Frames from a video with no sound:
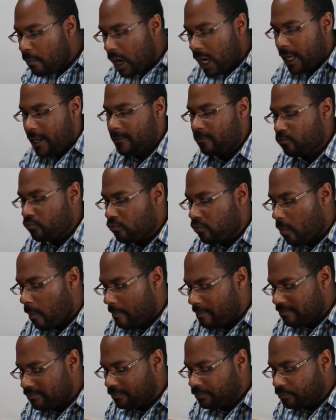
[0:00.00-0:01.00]
But
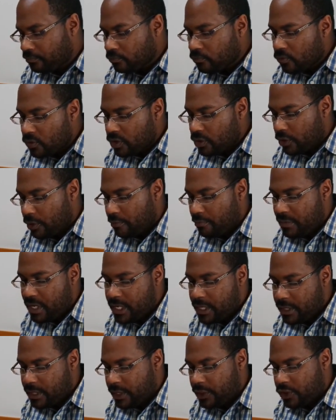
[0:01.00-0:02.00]
the
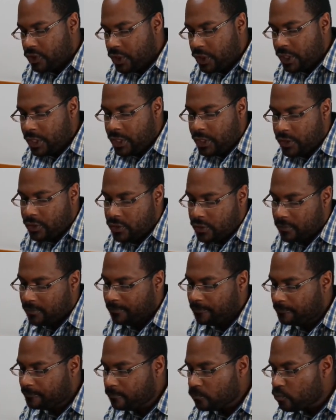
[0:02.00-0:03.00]
meat and the cheese
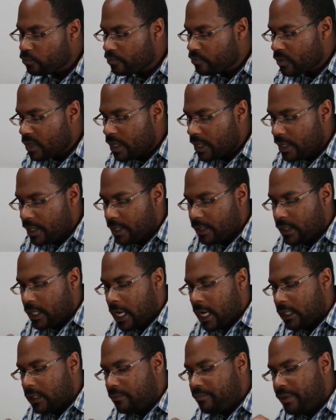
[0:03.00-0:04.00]
and
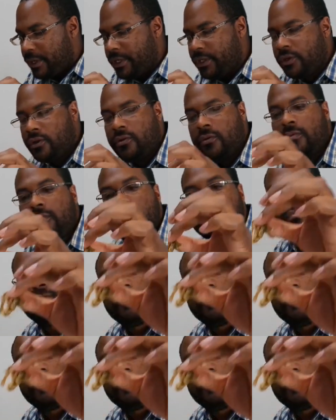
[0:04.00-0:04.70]
the jalapeno,